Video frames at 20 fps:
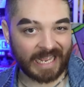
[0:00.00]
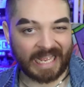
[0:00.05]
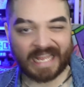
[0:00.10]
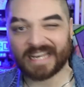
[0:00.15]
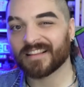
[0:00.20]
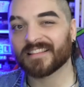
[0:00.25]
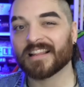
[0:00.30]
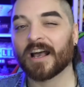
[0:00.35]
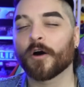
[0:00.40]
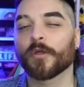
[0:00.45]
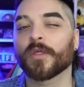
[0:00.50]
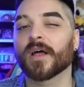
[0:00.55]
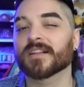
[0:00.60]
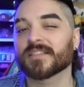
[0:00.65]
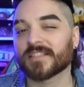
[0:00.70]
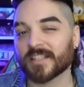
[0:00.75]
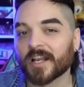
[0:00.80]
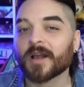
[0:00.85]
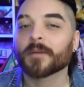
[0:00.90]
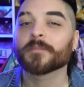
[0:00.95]
and allow that
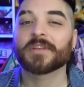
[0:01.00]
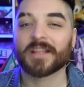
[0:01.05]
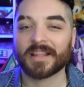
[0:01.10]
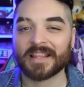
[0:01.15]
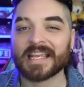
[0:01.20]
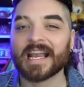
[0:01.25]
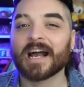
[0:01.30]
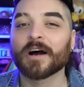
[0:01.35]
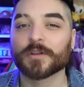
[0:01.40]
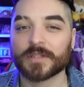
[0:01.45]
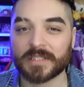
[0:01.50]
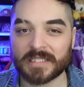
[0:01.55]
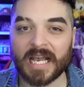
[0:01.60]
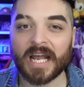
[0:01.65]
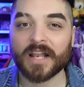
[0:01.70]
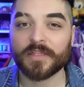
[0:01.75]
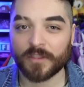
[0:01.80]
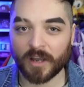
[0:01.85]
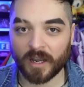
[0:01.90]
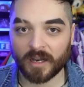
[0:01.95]
to come to the
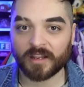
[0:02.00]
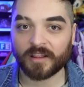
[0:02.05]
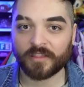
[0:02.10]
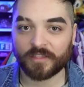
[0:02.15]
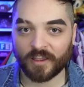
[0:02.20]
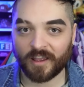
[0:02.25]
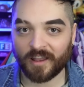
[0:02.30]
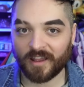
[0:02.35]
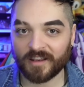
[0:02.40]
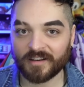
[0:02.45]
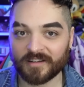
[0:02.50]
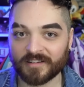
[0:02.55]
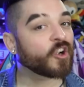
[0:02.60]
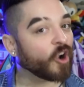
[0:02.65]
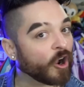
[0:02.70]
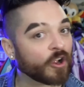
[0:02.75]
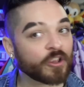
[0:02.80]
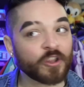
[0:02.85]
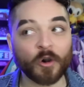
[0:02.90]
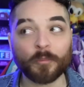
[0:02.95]
outside thoughty thought.
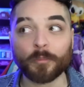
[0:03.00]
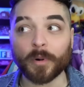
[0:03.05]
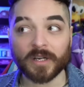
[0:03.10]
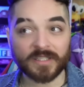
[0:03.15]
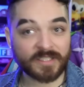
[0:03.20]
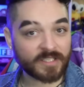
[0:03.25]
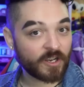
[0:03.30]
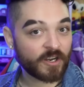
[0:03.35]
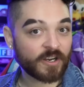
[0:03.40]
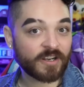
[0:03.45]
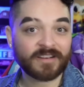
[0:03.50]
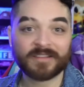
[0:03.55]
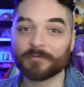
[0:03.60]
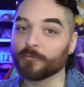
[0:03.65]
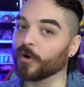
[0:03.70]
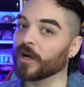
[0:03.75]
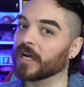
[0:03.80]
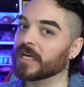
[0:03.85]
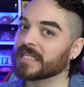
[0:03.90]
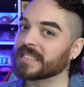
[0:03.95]
Carlo Bozard
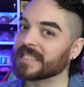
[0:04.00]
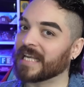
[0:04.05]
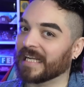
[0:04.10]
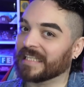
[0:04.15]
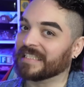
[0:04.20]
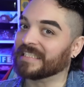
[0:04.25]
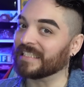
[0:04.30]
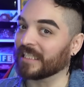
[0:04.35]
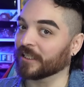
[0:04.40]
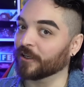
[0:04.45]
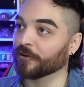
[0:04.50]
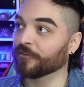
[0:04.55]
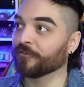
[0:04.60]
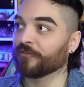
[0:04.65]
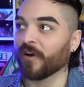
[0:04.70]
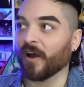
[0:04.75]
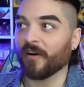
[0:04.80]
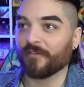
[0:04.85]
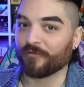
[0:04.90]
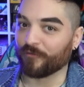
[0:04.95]
was a
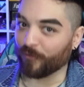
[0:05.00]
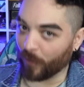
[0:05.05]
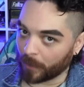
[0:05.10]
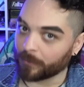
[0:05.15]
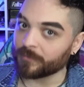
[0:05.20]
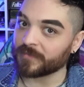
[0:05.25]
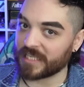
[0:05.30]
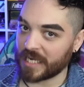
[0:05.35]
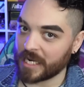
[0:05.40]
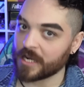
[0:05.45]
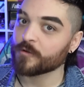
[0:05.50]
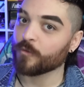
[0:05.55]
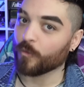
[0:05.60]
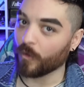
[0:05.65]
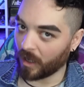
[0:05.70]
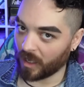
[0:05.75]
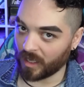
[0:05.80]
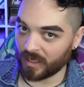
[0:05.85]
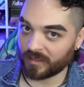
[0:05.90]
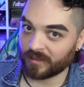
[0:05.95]
DILF from day
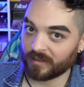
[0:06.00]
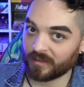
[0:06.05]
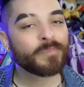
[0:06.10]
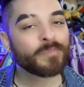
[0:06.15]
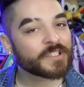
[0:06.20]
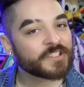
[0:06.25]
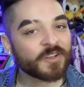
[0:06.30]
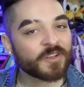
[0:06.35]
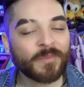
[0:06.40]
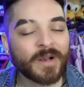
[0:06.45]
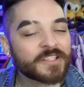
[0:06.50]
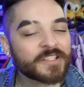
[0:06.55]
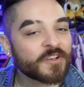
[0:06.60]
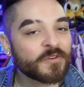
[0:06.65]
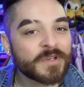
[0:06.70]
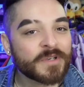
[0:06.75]
one, but Tommaso